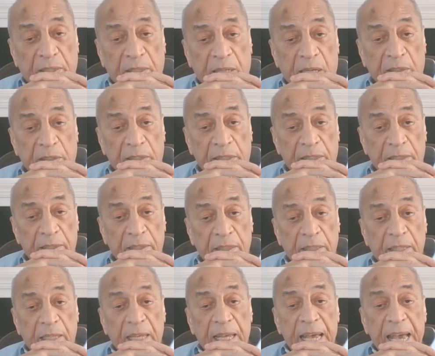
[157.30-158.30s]
continent
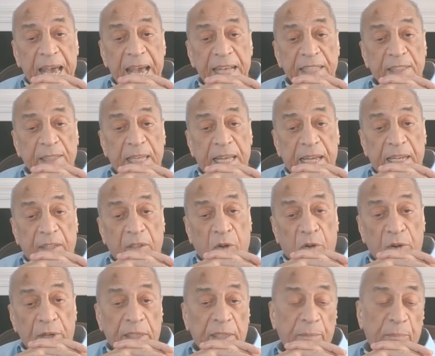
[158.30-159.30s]

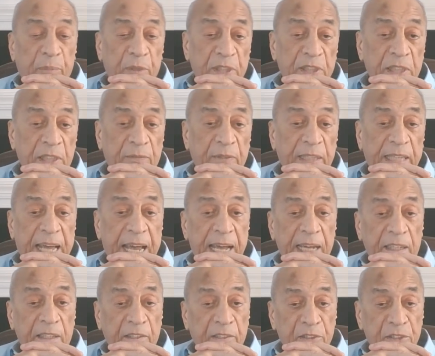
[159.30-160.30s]
or in the Pacific
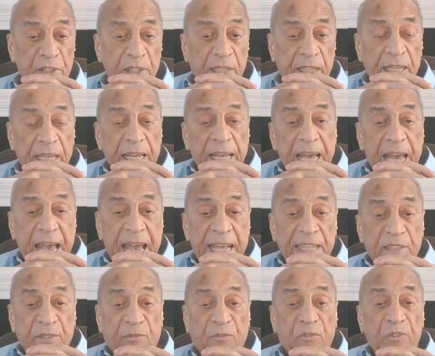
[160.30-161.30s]
Islanders
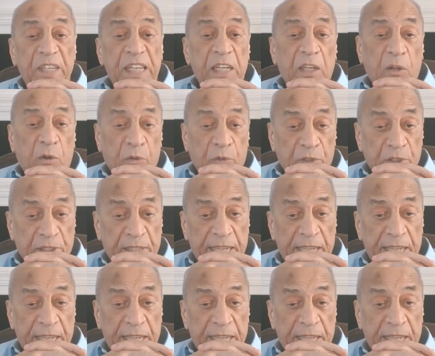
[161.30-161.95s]
as freeloaders.